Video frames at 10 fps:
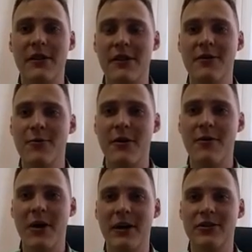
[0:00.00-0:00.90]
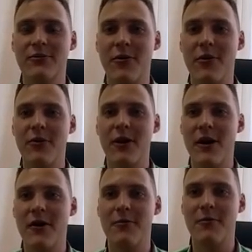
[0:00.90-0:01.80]
Thank you very much for
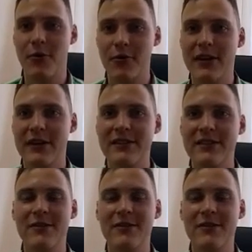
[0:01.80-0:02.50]
our broadcast.